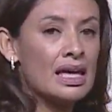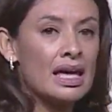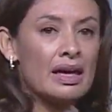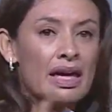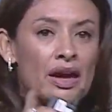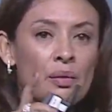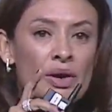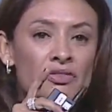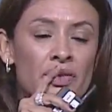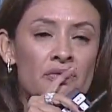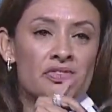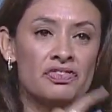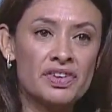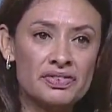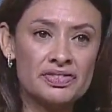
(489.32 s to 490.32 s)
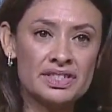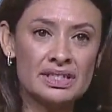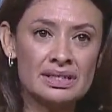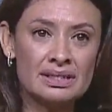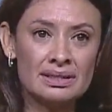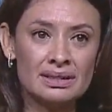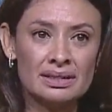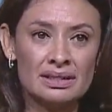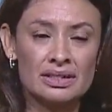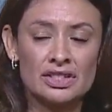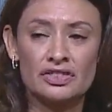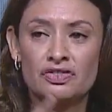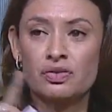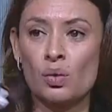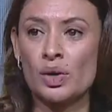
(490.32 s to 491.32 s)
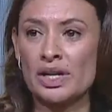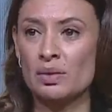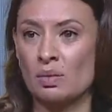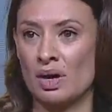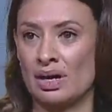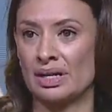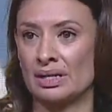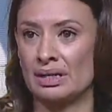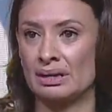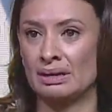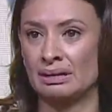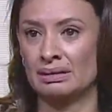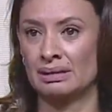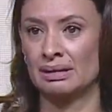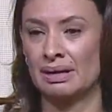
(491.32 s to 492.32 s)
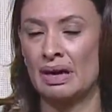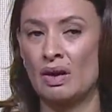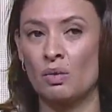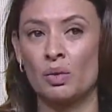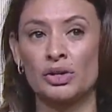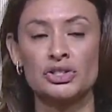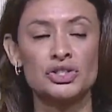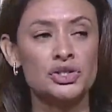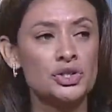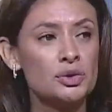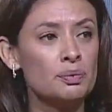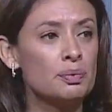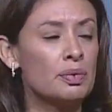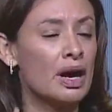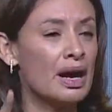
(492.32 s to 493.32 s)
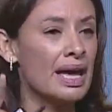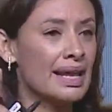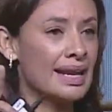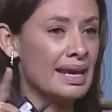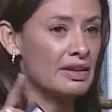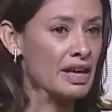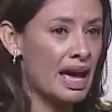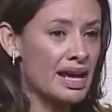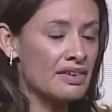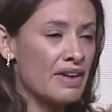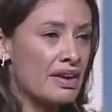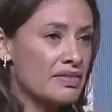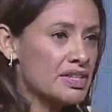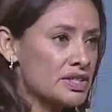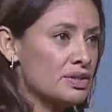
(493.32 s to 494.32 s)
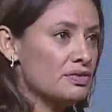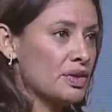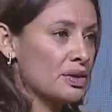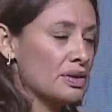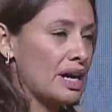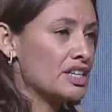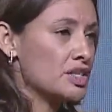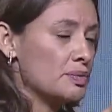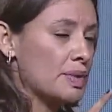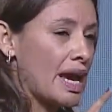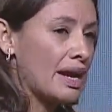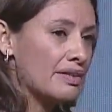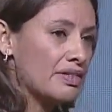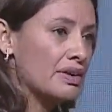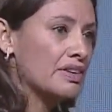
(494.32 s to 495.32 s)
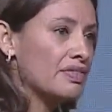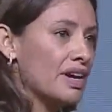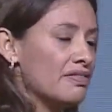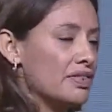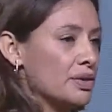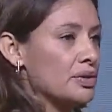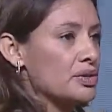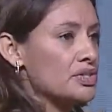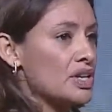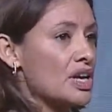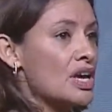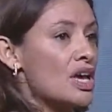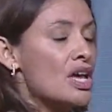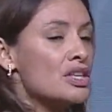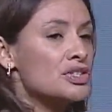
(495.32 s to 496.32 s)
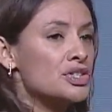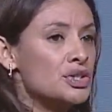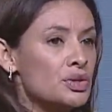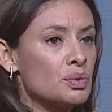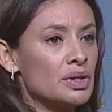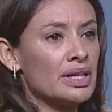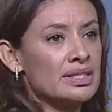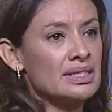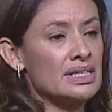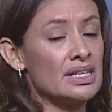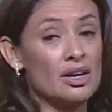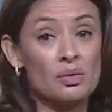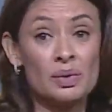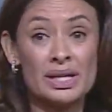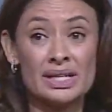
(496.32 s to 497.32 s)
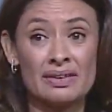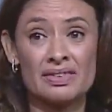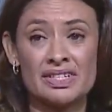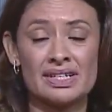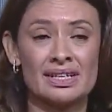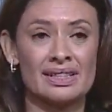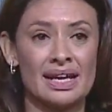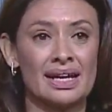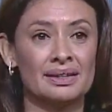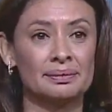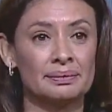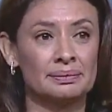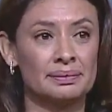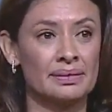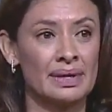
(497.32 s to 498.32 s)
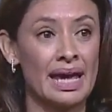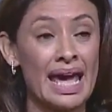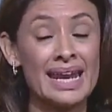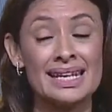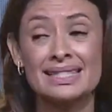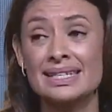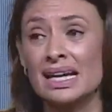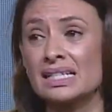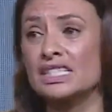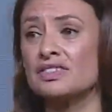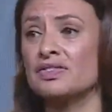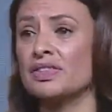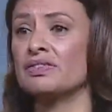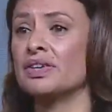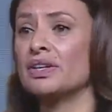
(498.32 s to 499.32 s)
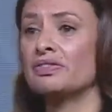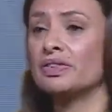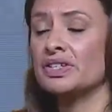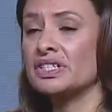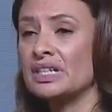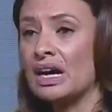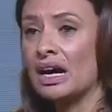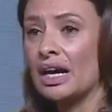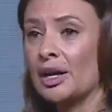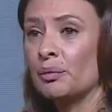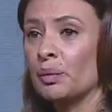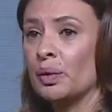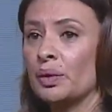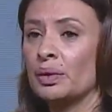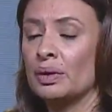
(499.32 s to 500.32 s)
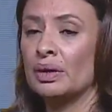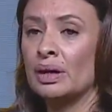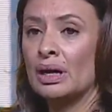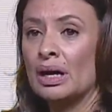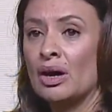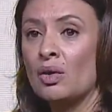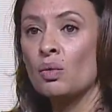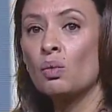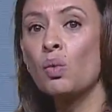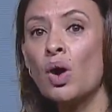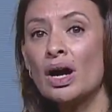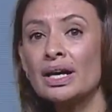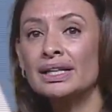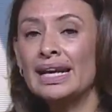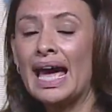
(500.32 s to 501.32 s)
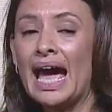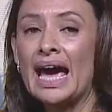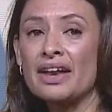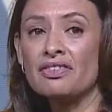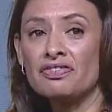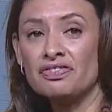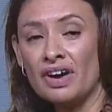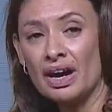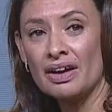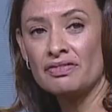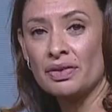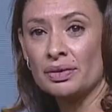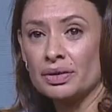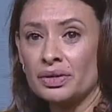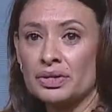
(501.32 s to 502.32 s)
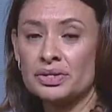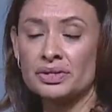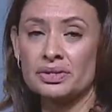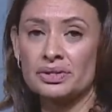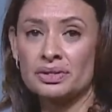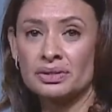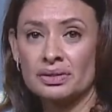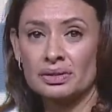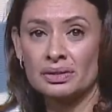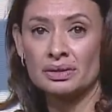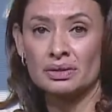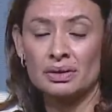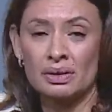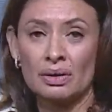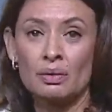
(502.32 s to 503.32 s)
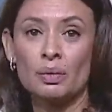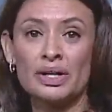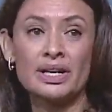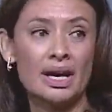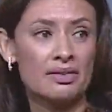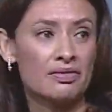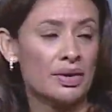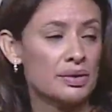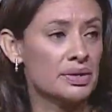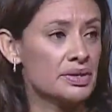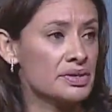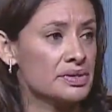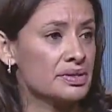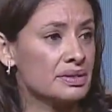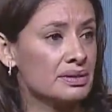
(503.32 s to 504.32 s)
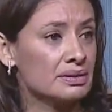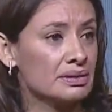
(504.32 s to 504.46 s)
it went from 50 to 41, where out of every 5 voters, 2 were Latino. We had never seen that. And in Texas, for the very first time, 1 out of 5 voters were young voters.